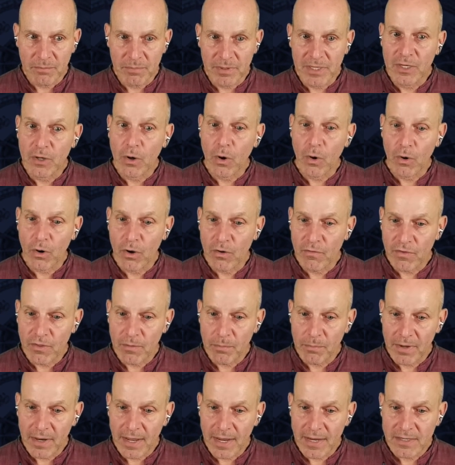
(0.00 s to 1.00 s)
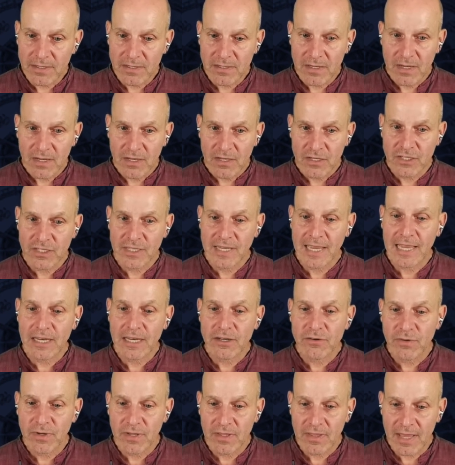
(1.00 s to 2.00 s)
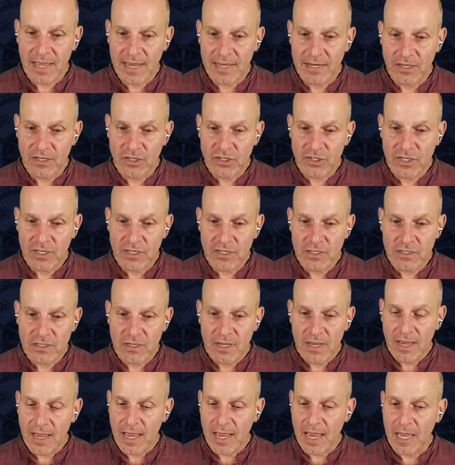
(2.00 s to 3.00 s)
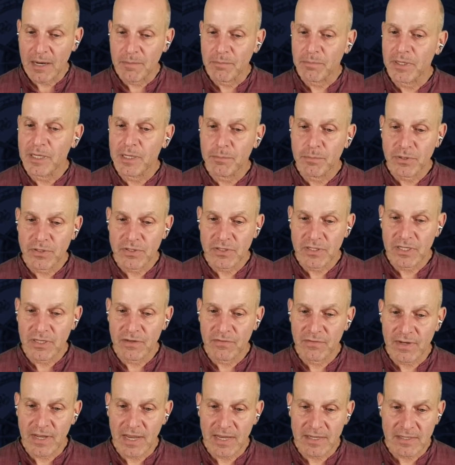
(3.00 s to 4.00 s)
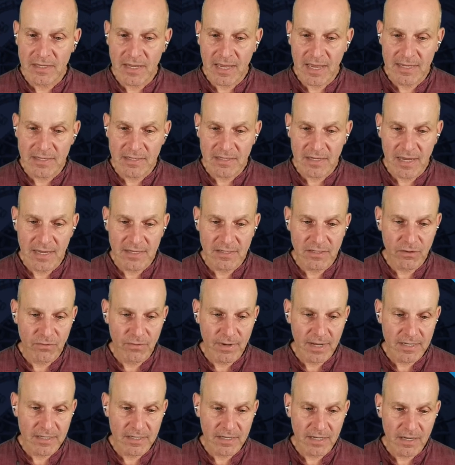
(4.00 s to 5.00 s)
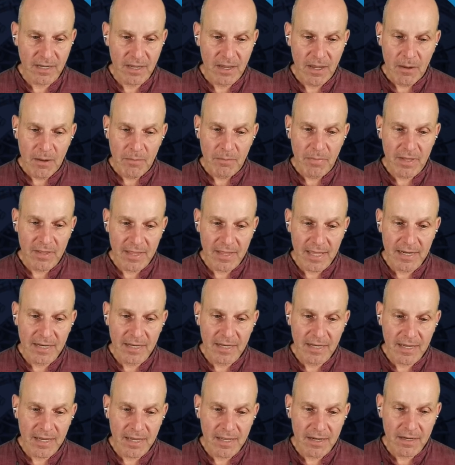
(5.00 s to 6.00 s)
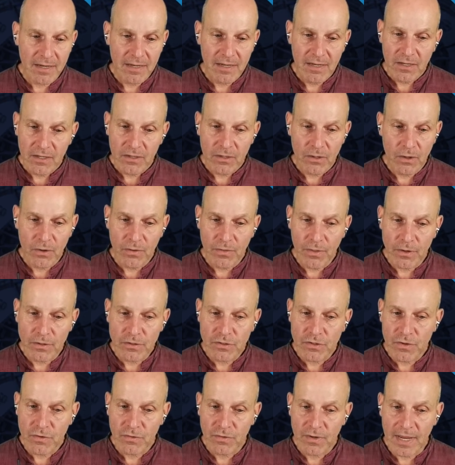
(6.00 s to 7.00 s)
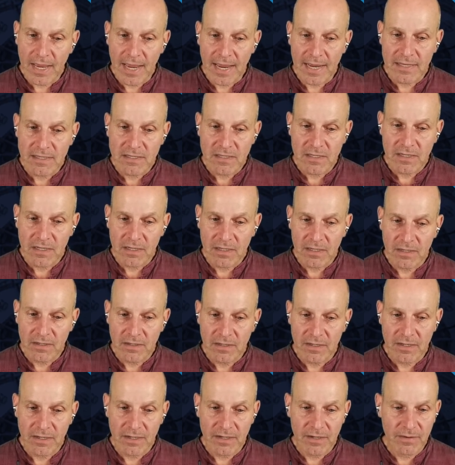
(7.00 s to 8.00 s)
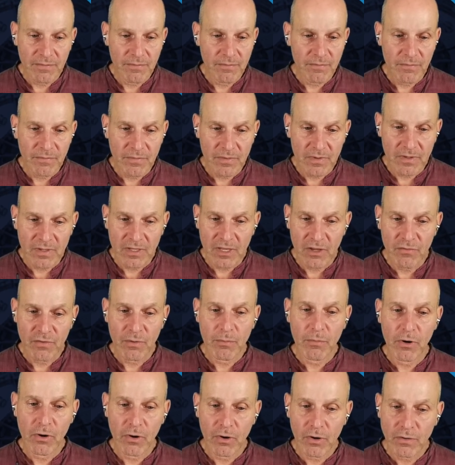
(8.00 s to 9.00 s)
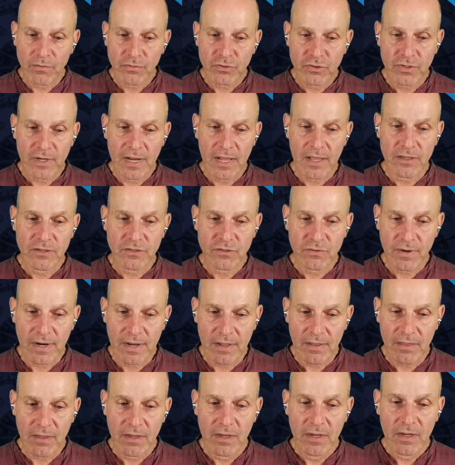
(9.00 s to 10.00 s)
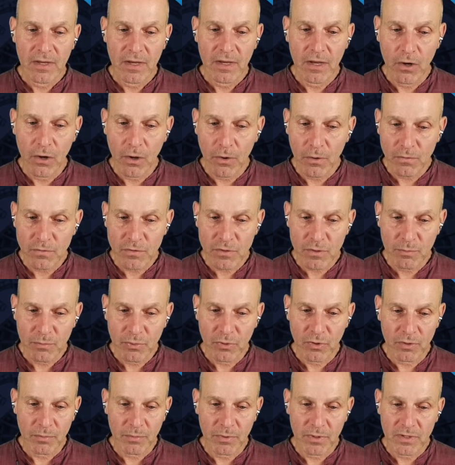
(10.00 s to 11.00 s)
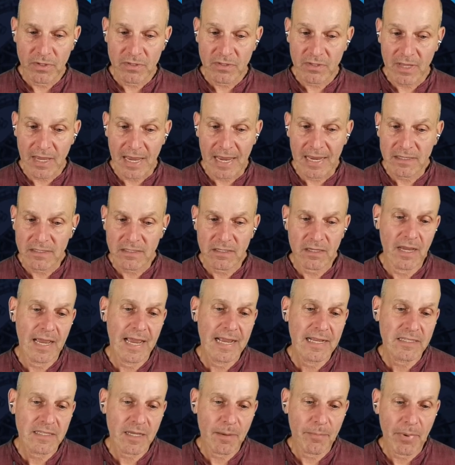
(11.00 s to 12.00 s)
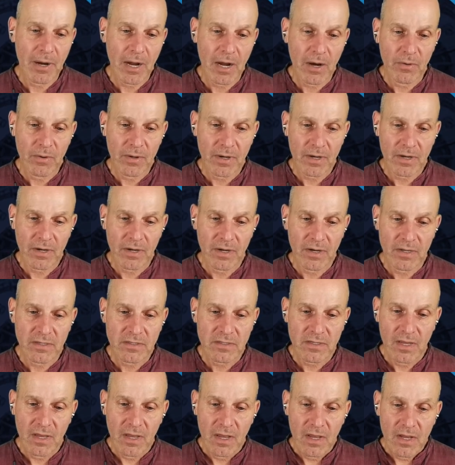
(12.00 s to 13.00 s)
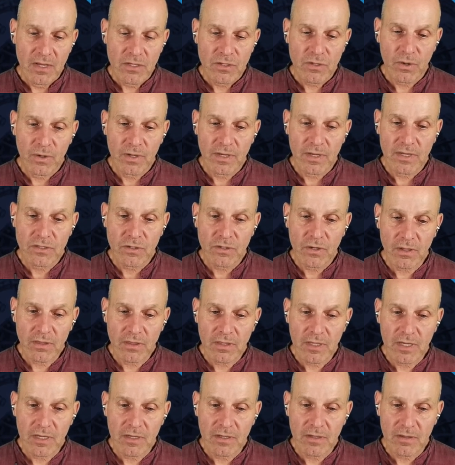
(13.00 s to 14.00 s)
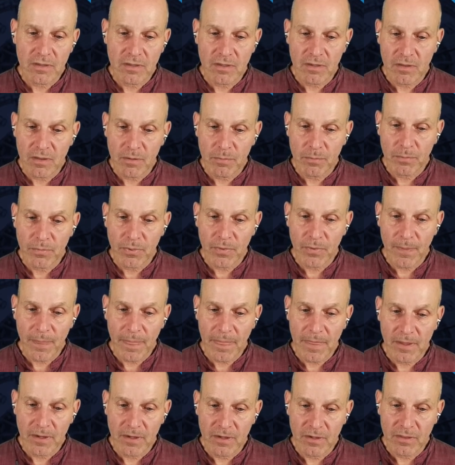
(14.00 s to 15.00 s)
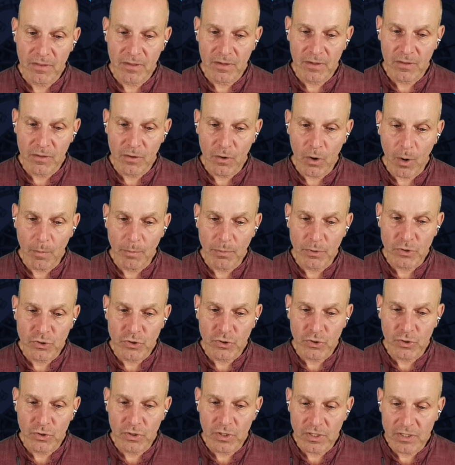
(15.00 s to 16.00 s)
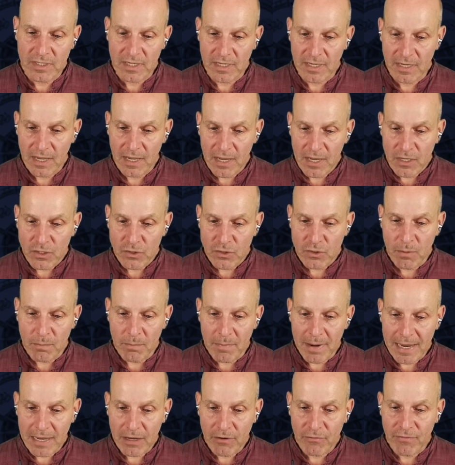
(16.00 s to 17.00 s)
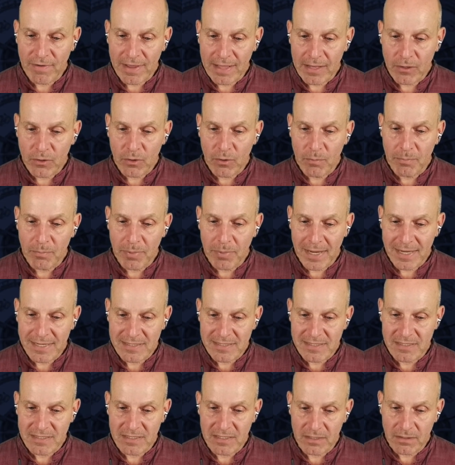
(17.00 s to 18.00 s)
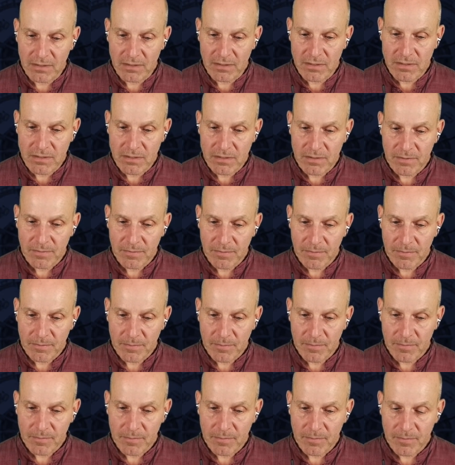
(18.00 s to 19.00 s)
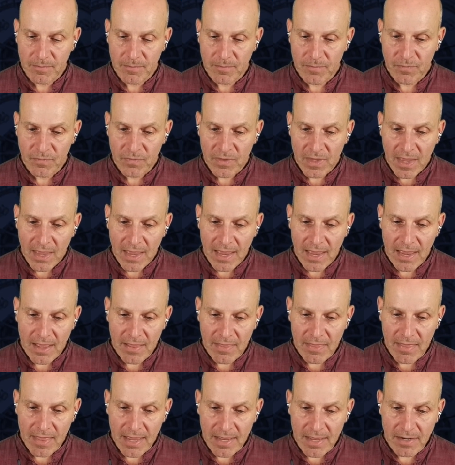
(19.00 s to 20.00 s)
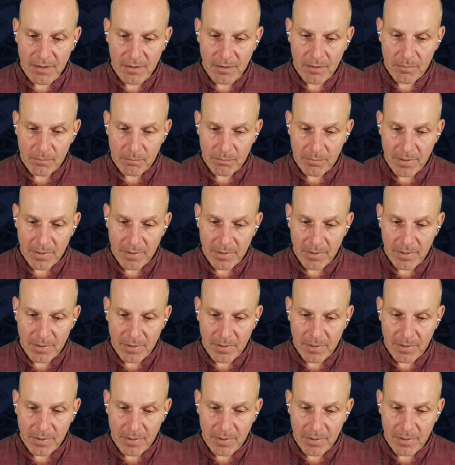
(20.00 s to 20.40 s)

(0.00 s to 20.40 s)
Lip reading: being all over the place, scattering the energies, and being perceived as erratic. But then again, those 3 eights here give him a lot of strength, a lot of support, because the eights are power cards. So he's got the opportunity to make value-based deals. And then